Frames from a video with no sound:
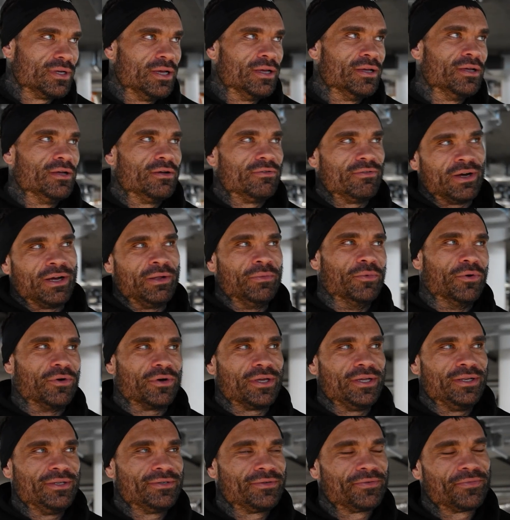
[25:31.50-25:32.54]

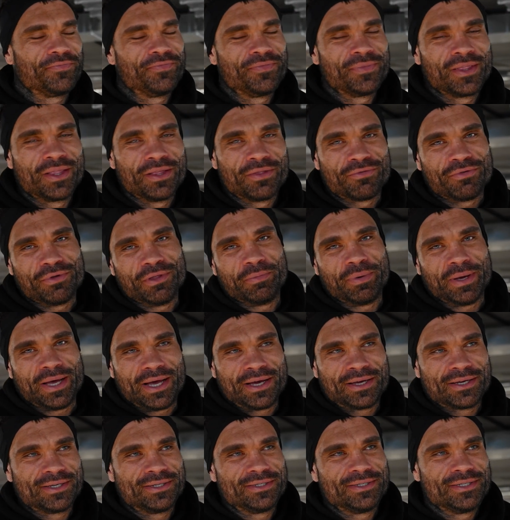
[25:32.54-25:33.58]
walking through the park
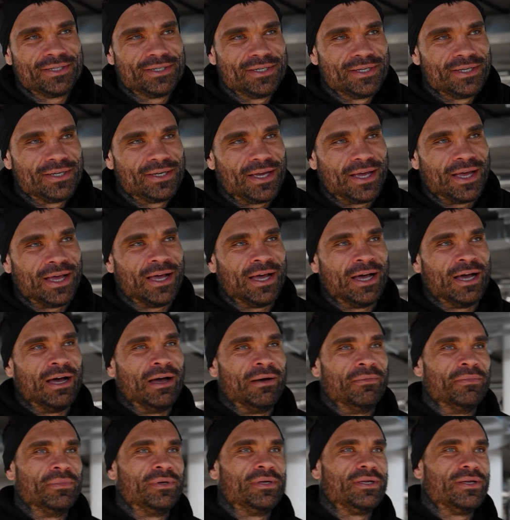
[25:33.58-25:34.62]

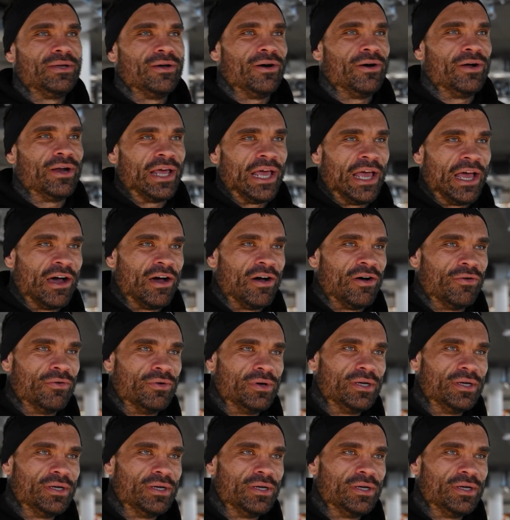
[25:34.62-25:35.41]
on our